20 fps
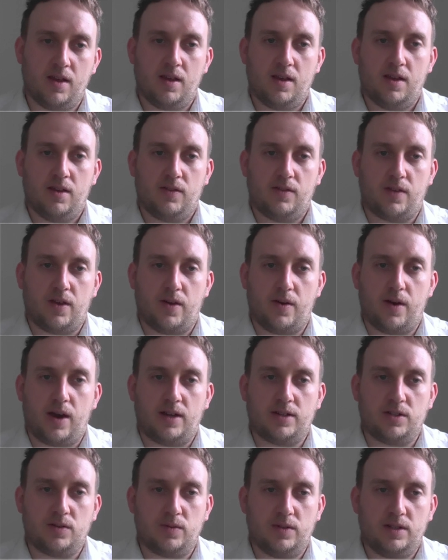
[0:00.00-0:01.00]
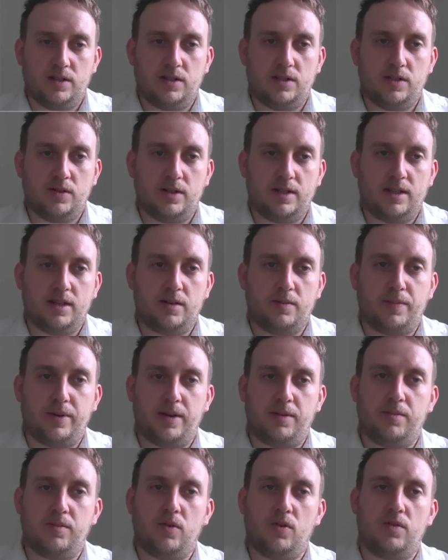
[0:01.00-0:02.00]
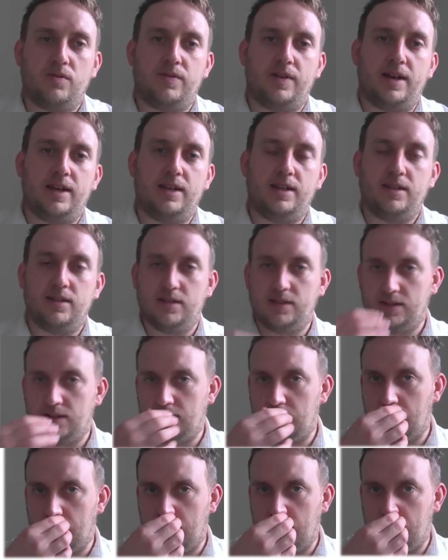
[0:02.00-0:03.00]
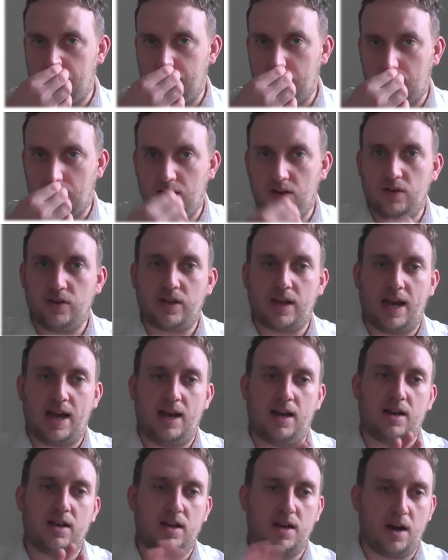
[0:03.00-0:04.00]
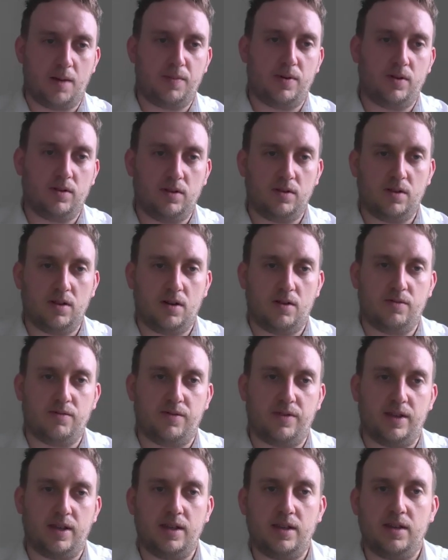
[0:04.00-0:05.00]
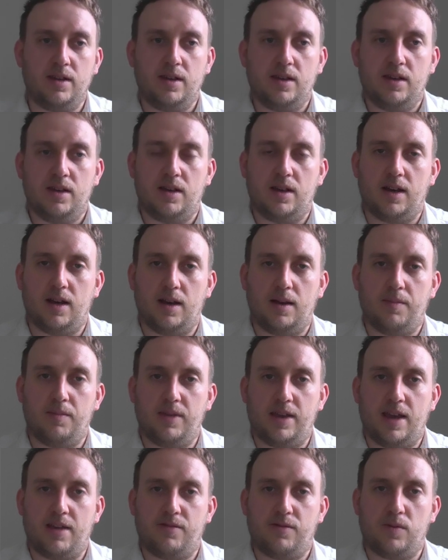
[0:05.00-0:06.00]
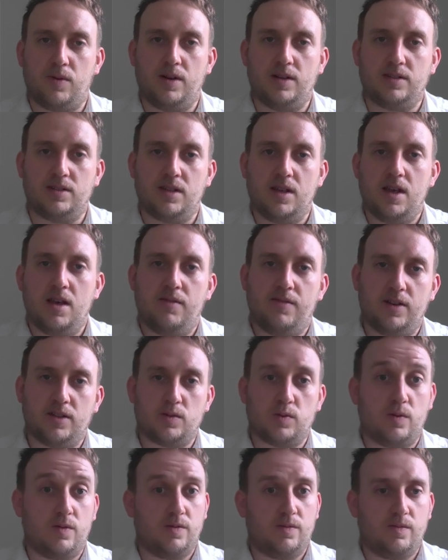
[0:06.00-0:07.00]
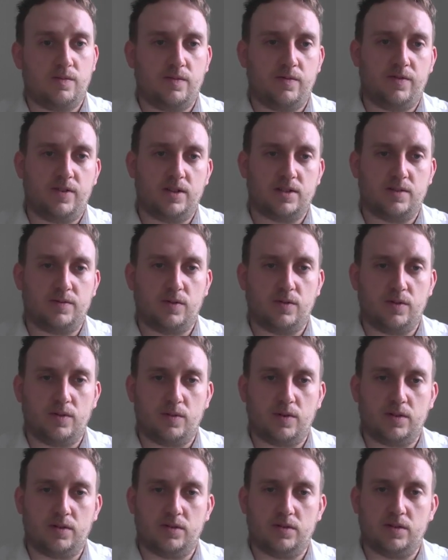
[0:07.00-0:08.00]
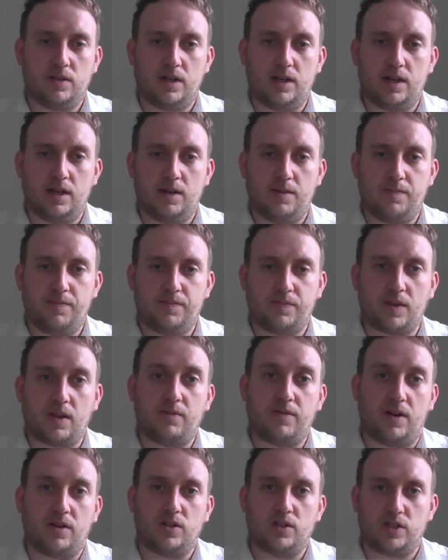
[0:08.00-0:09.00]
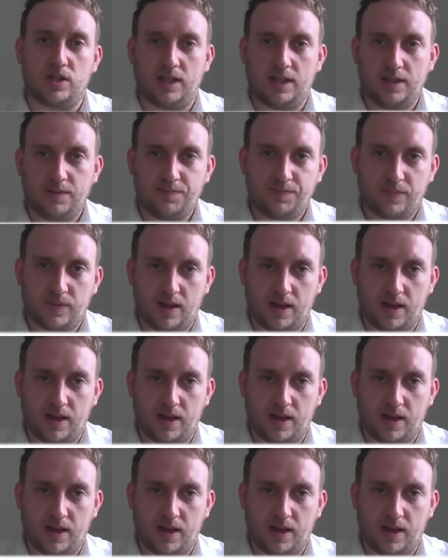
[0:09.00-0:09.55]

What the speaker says: So I just wanted to do a little bit more of a look at a couple of the F words. First of all, the one functioning.